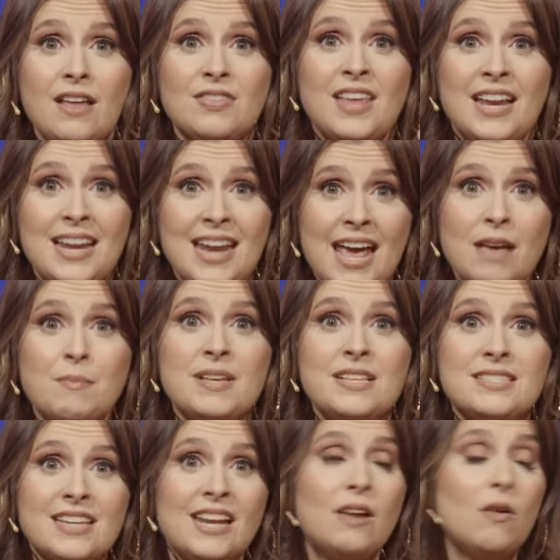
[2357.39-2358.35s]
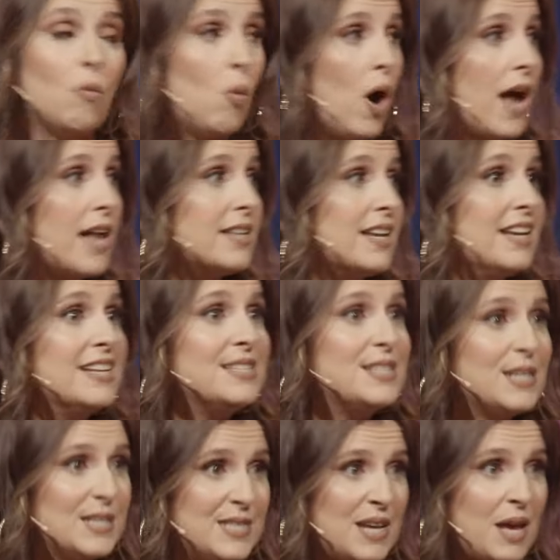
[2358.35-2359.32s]
that Naaman didn't want
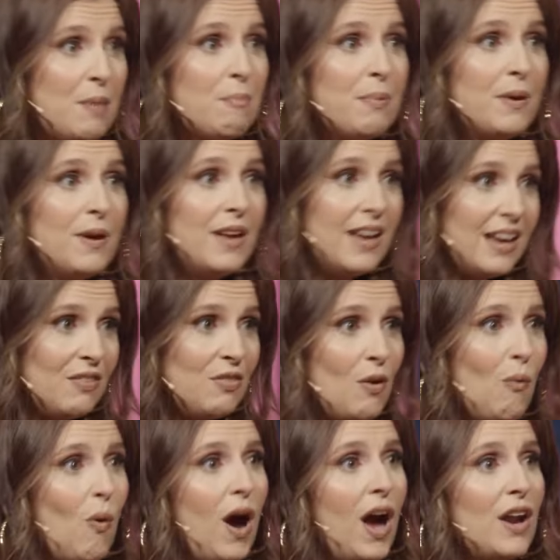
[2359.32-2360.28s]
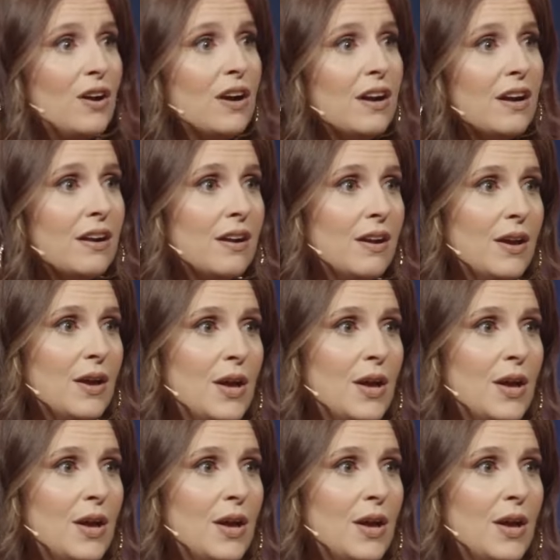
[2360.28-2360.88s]
to dip in the water